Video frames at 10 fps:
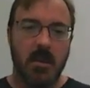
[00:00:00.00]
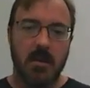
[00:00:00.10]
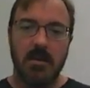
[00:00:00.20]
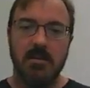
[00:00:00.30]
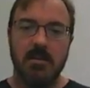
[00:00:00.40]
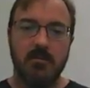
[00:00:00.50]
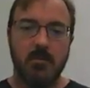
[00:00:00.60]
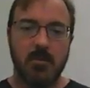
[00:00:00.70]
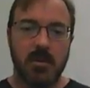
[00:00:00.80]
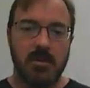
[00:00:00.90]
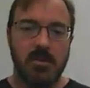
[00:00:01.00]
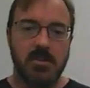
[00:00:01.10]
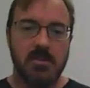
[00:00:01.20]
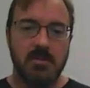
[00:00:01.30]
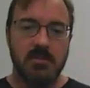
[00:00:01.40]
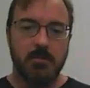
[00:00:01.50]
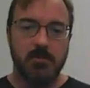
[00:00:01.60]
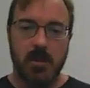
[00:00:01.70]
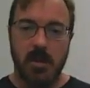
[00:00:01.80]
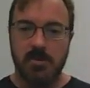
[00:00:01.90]
And then for addition and
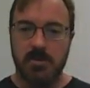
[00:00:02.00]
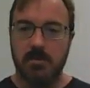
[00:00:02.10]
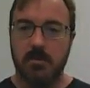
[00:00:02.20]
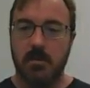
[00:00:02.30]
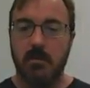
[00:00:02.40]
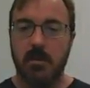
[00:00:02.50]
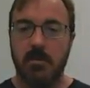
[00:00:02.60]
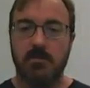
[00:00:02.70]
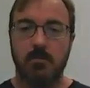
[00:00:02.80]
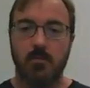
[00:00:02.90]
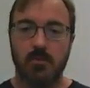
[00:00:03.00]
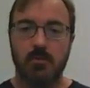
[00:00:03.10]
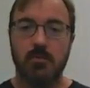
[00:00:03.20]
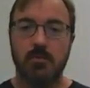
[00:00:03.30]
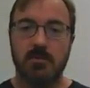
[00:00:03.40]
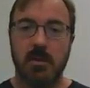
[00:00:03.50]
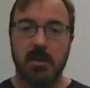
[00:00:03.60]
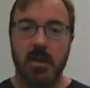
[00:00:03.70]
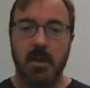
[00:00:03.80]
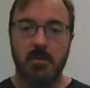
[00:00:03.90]
subtraction, we have some rules on
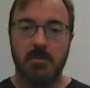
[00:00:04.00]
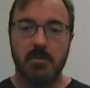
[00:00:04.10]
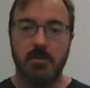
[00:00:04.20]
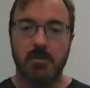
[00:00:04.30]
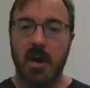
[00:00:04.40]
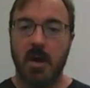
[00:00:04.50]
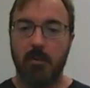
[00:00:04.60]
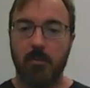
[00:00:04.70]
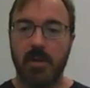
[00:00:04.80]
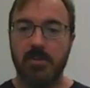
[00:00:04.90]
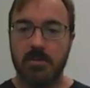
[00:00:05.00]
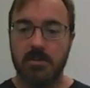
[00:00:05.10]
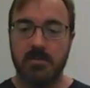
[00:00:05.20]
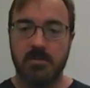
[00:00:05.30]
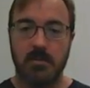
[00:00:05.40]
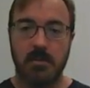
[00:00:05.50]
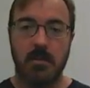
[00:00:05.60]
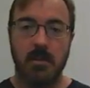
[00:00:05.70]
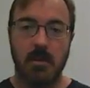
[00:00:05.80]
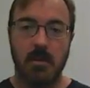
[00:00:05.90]
how to do operations
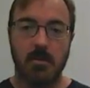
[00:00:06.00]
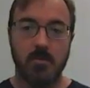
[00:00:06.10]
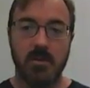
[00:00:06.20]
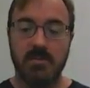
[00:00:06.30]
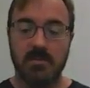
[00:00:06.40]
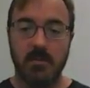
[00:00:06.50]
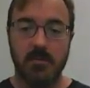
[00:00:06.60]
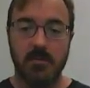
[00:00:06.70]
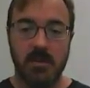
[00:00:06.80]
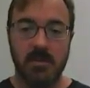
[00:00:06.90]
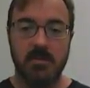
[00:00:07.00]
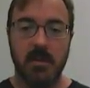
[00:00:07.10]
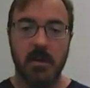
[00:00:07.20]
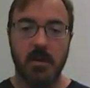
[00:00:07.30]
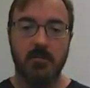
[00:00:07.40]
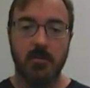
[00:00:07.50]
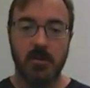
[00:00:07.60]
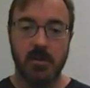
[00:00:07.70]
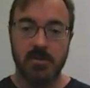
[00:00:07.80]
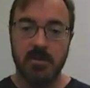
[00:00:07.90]
with sig figs. For
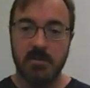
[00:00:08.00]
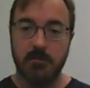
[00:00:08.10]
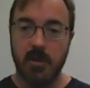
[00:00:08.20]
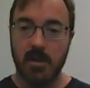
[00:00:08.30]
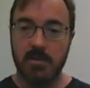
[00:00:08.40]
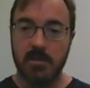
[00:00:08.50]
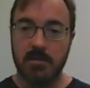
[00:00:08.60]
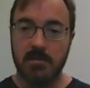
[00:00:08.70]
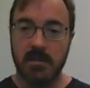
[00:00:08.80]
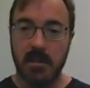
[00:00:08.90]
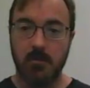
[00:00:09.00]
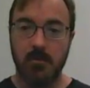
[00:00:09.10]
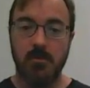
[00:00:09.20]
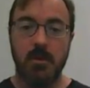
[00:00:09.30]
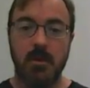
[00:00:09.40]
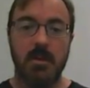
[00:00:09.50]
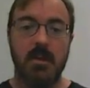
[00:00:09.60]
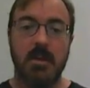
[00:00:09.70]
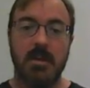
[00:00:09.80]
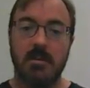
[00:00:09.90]
addition and subtraction, it's the same rule.
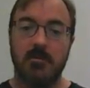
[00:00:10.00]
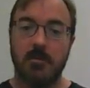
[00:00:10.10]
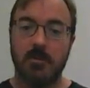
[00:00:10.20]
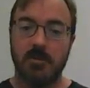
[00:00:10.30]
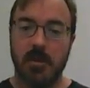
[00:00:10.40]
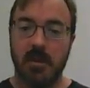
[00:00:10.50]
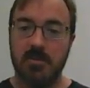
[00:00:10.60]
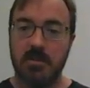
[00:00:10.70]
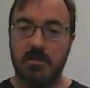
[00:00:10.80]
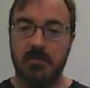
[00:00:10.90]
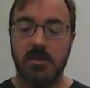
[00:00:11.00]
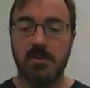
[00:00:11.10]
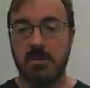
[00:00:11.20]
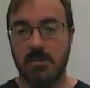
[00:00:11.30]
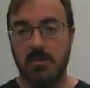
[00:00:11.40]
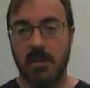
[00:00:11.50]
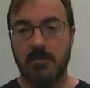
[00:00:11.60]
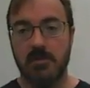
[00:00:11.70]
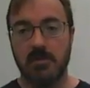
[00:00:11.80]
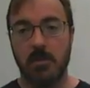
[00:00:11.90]
And then for multiplication and division, you have
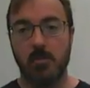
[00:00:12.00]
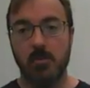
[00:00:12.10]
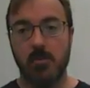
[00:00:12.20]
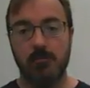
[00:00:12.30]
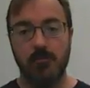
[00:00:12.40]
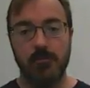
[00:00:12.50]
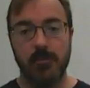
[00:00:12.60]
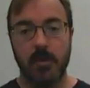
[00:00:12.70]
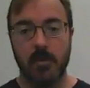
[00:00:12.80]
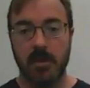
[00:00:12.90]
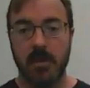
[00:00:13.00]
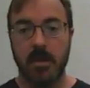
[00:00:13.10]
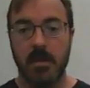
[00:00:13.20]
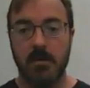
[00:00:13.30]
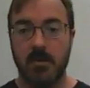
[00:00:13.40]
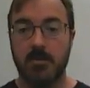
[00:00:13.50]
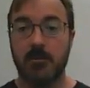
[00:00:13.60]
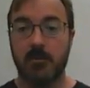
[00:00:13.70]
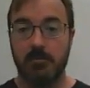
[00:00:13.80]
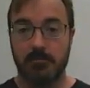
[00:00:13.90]
the same rule. Okay, they're
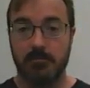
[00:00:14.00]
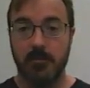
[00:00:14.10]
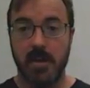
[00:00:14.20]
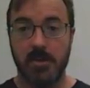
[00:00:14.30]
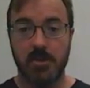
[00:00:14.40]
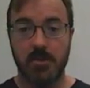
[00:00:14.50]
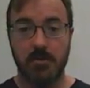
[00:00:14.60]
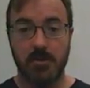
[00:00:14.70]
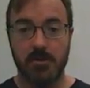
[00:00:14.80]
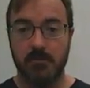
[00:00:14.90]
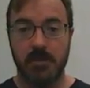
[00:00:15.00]
different than each other though.